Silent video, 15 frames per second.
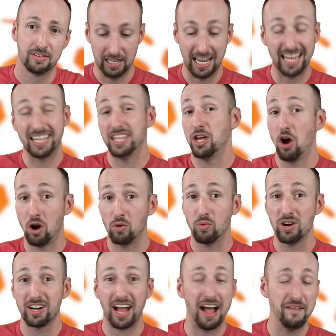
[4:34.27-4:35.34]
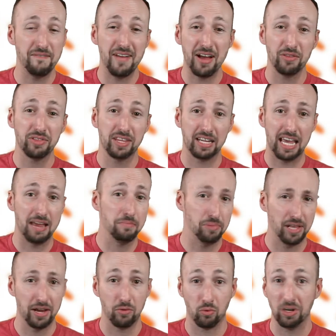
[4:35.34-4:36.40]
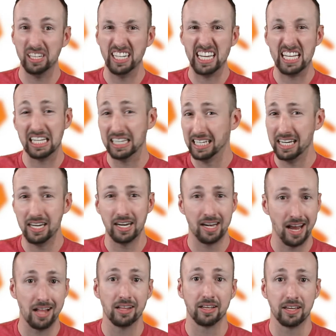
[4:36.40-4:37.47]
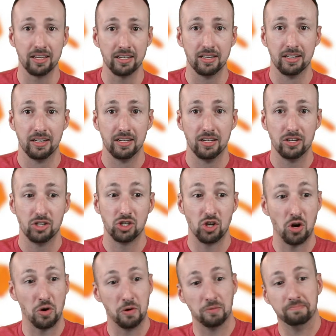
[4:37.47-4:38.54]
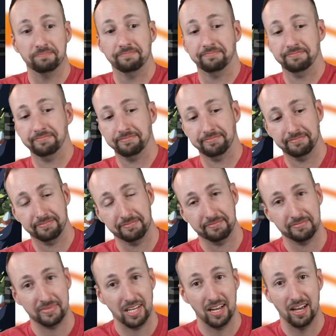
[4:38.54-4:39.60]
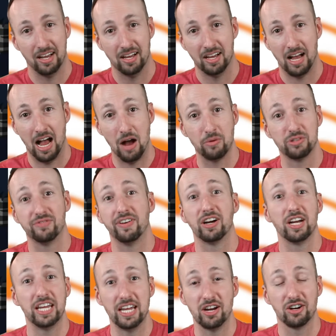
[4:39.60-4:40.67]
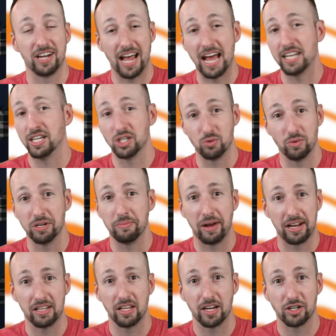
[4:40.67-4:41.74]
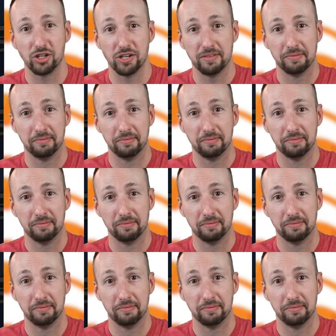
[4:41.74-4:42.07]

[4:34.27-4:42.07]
Like the artwork, I found the gameplay really clean and elegant. So I was very eager to add this one to my collection.